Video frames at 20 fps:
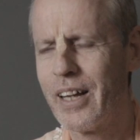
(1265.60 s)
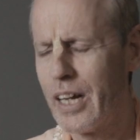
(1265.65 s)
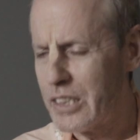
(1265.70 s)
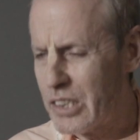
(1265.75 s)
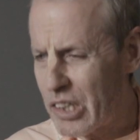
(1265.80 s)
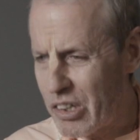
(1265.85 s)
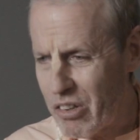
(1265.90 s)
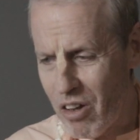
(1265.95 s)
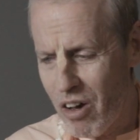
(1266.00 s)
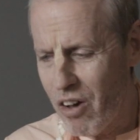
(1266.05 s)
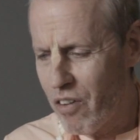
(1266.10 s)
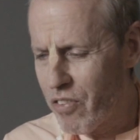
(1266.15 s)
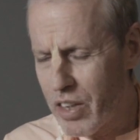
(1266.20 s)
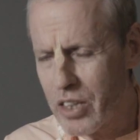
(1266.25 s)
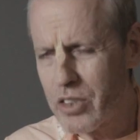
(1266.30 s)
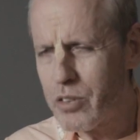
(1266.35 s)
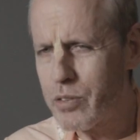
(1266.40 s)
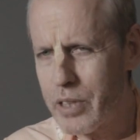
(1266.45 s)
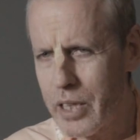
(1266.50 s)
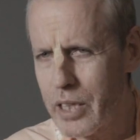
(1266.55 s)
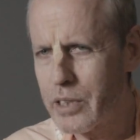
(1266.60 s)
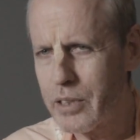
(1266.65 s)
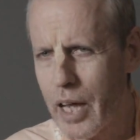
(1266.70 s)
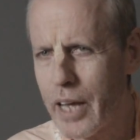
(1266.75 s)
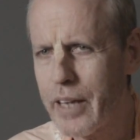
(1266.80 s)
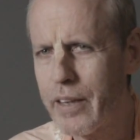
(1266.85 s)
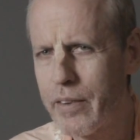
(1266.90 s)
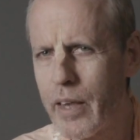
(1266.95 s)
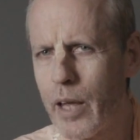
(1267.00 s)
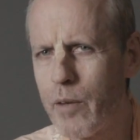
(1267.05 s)
I said, no, this
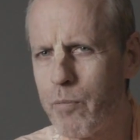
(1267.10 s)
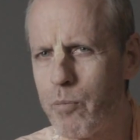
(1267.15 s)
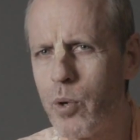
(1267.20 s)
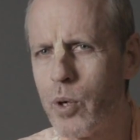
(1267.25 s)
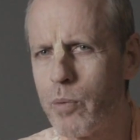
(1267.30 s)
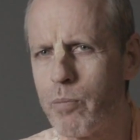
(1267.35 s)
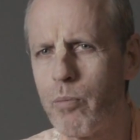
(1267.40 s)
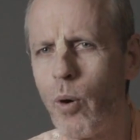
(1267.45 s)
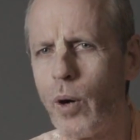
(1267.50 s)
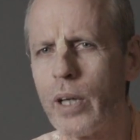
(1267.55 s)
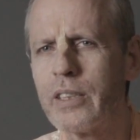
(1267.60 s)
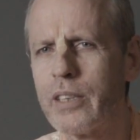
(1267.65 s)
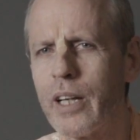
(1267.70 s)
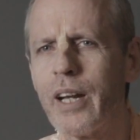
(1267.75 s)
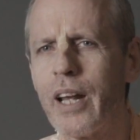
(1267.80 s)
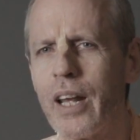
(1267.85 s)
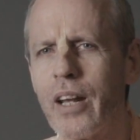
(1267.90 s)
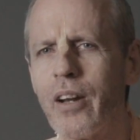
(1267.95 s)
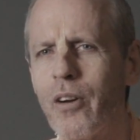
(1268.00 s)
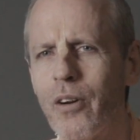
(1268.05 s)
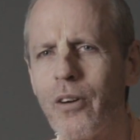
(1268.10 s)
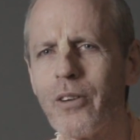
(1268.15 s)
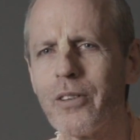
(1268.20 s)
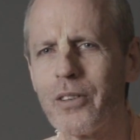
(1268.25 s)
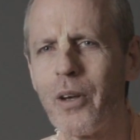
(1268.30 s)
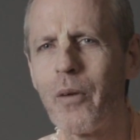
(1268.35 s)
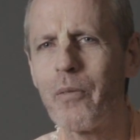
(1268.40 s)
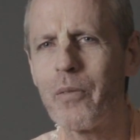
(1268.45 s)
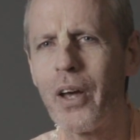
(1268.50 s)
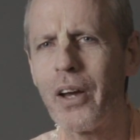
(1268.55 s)
like they put poison in it or
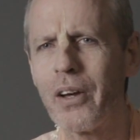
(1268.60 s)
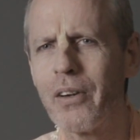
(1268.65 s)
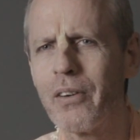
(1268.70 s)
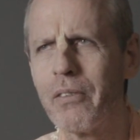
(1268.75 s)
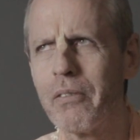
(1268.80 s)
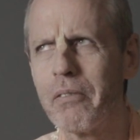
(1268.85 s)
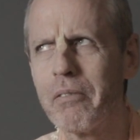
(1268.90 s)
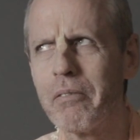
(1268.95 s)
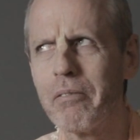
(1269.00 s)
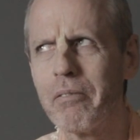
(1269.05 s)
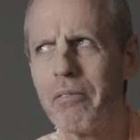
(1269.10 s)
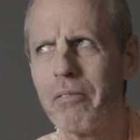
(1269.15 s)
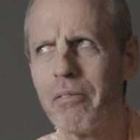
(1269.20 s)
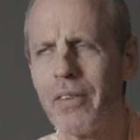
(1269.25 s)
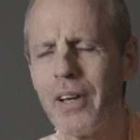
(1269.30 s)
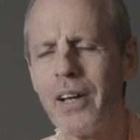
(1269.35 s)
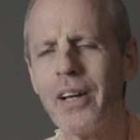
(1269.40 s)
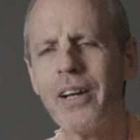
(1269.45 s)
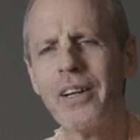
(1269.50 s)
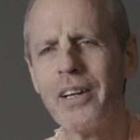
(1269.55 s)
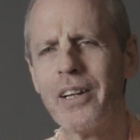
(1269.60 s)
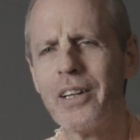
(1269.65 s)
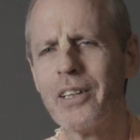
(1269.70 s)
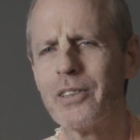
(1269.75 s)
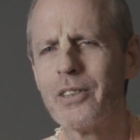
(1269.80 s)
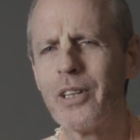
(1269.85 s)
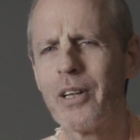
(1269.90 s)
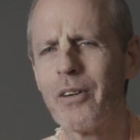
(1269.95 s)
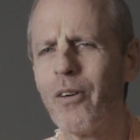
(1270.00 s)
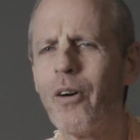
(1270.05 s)
something.
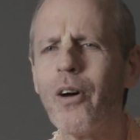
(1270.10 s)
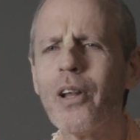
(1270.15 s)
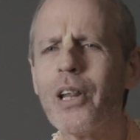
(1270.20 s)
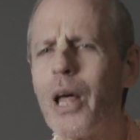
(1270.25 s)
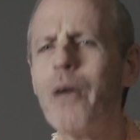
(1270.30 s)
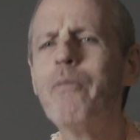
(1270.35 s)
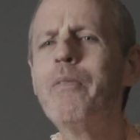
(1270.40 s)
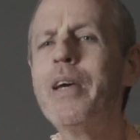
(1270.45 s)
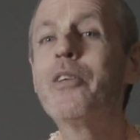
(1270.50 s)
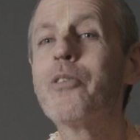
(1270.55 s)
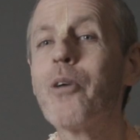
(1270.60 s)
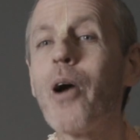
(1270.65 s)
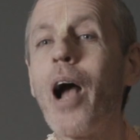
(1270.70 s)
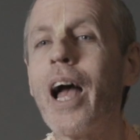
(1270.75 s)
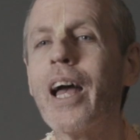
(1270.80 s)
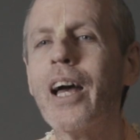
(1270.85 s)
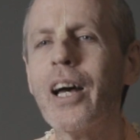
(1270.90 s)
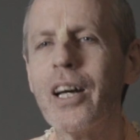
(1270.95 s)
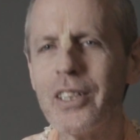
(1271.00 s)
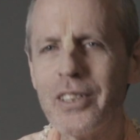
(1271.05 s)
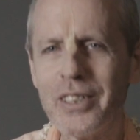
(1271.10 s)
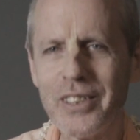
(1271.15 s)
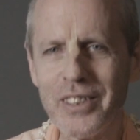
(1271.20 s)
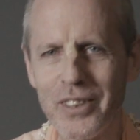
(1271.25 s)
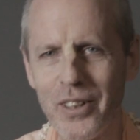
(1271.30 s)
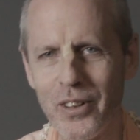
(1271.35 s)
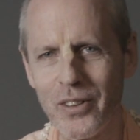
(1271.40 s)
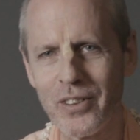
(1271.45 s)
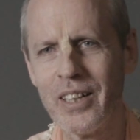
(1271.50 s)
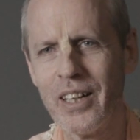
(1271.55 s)
He said, oh, let me try it, you
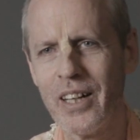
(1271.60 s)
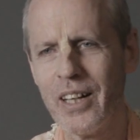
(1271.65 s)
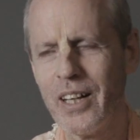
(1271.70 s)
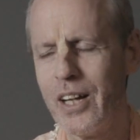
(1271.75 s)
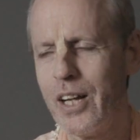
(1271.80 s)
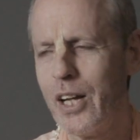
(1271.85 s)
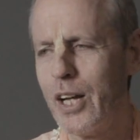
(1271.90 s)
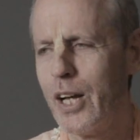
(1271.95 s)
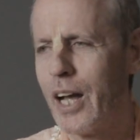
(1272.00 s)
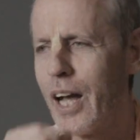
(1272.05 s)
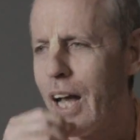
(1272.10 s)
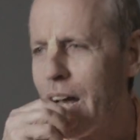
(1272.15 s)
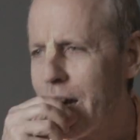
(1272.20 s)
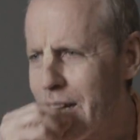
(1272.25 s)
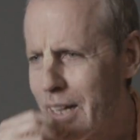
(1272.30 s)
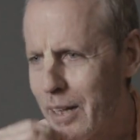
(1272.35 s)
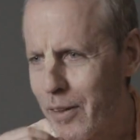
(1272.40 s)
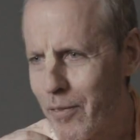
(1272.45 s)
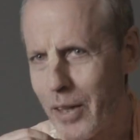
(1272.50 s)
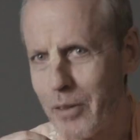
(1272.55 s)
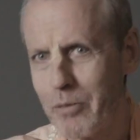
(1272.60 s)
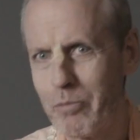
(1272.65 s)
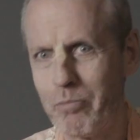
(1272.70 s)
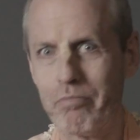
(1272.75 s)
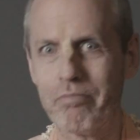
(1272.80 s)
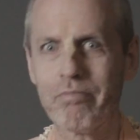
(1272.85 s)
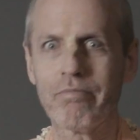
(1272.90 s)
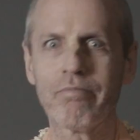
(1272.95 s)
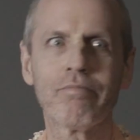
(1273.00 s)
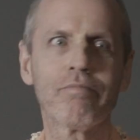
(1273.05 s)
know. And he went,
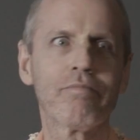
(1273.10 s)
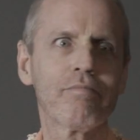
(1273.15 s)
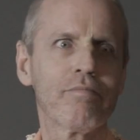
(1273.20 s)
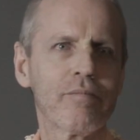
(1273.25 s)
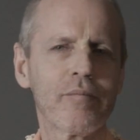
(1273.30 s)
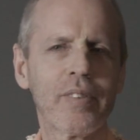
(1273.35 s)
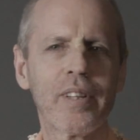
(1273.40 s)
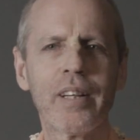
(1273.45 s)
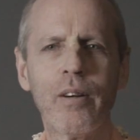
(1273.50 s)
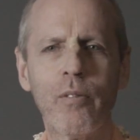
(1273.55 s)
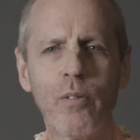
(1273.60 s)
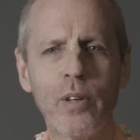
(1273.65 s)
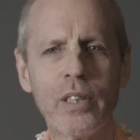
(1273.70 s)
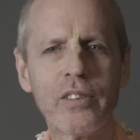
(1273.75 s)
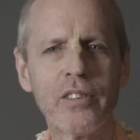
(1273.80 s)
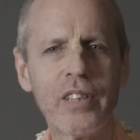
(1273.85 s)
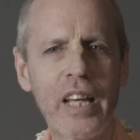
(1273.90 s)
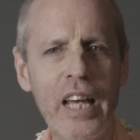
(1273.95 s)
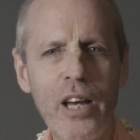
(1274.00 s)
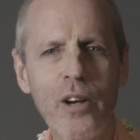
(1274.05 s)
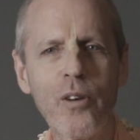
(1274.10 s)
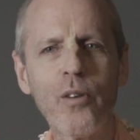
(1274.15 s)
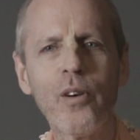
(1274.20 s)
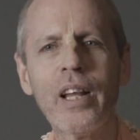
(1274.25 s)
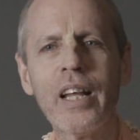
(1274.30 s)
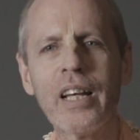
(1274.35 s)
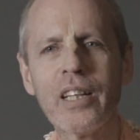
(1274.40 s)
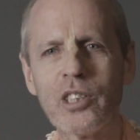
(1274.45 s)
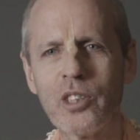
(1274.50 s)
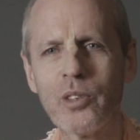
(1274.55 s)
it was
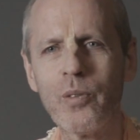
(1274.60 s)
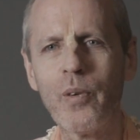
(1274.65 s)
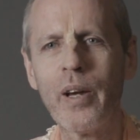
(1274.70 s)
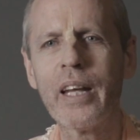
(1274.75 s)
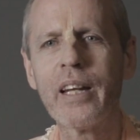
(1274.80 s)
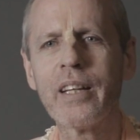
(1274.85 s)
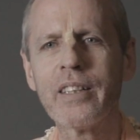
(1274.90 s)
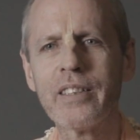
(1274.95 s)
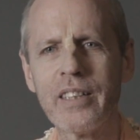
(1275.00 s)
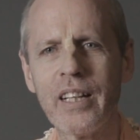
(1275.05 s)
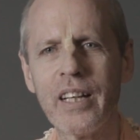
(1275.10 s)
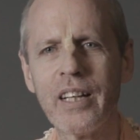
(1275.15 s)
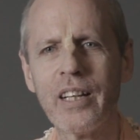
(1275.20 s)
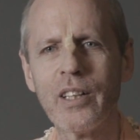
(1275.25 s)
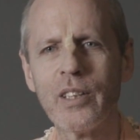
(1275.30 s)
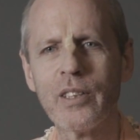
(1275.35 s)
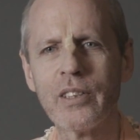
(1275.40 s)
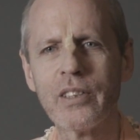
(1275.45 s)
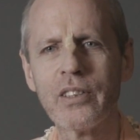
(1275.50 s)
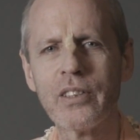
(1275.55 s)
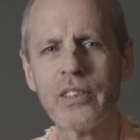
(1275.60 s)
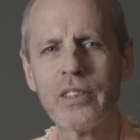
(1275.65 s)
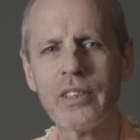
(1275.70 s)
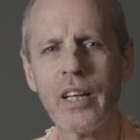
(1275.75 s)
equally as sweet as his.